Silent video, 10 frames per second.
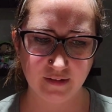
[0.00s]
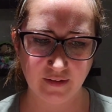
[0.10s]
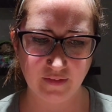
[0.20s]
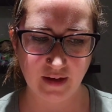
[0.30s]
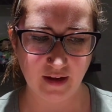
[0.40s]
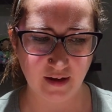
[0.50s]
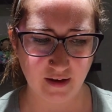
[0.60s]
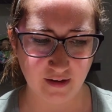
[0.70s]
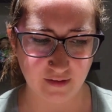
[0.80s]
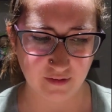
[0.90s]
And
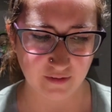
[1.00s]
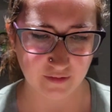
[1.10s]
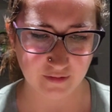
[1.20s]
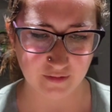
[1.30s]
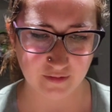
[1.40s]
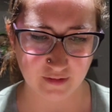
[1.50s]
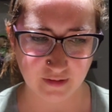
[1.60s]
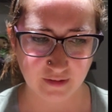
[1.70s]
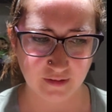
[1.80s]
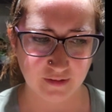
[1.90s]
then
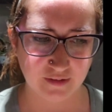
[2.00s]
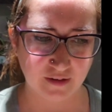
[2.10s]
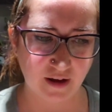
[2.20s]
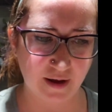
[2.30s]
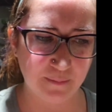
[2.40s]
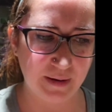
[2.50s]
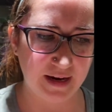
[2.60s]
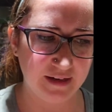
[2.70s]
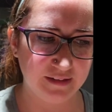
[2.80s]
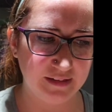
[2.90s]
I
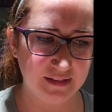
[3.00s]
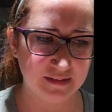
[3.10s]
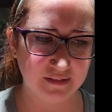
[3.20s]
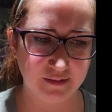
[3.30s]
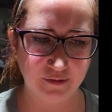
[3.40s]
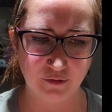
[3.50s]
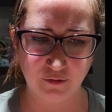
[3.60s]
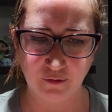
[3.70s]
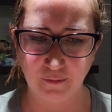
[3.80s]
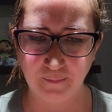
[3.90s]
made these
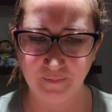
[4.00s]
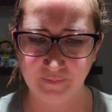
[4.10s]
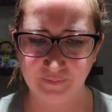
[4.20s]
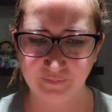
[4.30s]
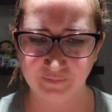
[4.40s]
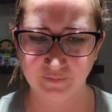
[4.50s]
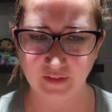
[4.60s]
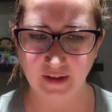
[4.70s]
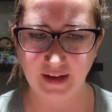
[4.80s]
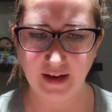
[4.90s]
little,
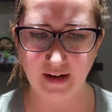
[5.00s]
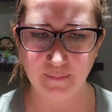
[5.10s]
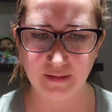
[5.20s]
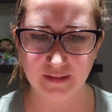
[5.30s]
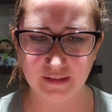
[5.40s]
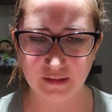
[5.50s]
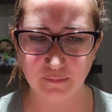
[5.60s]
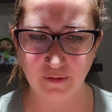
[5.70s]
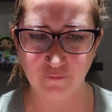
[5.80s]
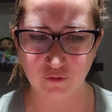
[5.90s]
again, I mean, this is
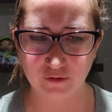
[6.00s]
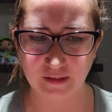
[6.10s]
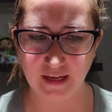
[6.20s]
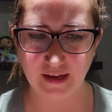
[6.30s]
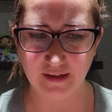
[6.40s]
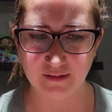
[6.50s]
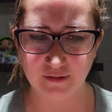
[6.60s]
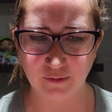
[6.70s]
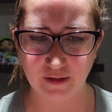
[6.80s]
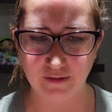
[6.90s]
my first kit,
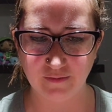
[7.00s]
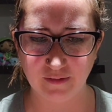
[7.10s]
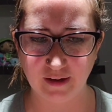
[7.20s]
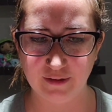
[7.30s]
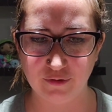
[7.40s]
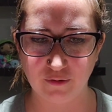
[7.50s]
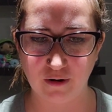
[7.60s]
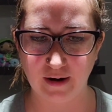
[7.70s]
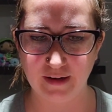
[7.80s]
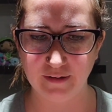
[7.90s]
so I
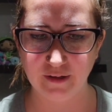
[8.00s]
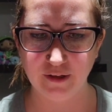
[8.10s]
tried.